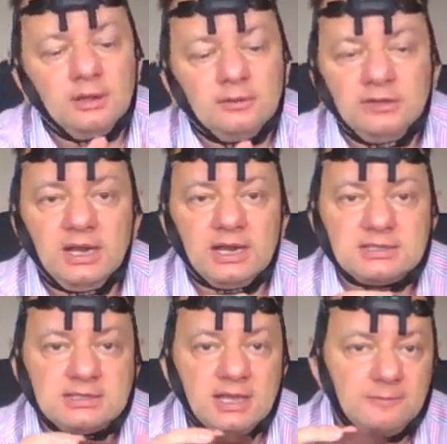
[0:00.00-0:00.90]
there are
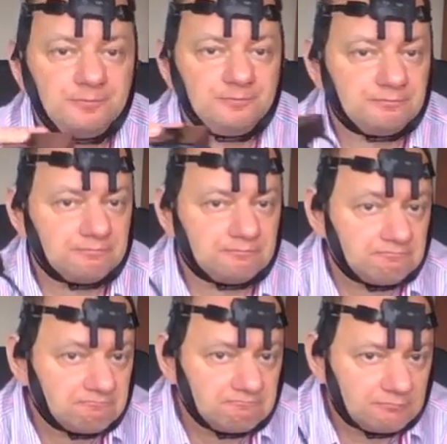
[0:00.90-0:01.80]
some
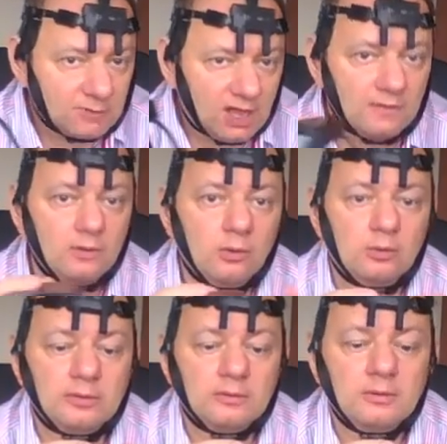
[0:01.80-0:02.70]
unknown